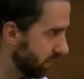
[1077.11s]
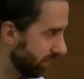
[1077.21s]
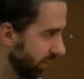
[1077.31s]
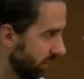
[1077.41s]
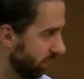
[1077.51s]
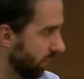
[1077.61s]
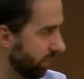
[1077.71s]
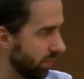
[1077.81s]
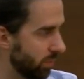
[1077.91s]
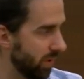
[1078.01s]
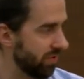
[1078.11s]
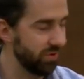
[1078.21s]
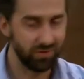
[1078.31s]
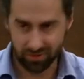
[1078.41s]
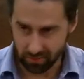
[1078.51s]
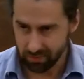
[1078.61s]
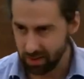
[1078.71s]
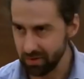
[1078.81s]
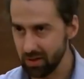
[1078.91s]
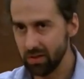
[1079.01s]
we've got time for a few questions, Jim,
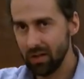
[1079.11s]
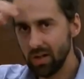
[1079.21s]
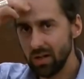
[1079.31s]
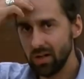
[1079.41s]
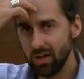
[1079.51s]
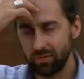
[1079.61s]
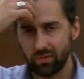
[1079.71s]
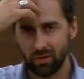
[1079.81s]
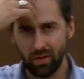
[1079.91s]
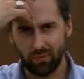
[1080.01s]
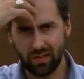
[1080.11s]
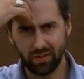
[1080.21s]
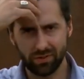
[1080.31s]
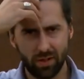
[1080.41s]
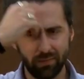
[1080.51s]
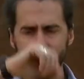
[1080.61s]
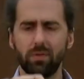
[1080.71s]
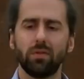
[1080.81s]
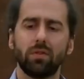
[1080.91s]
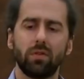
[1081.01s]
let me know. Have, have we got time for?
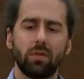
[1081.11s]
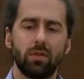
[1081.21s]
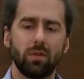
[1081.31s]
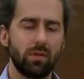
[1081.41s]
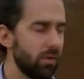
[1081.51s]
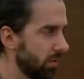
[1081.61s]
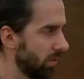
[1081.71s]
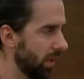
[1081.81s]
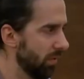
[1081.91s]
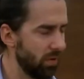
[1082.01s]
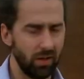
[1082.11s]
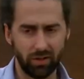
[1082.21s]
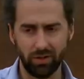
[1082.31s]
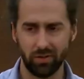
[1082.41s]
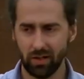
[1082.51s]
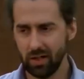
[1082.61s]
Yeah, all right, good.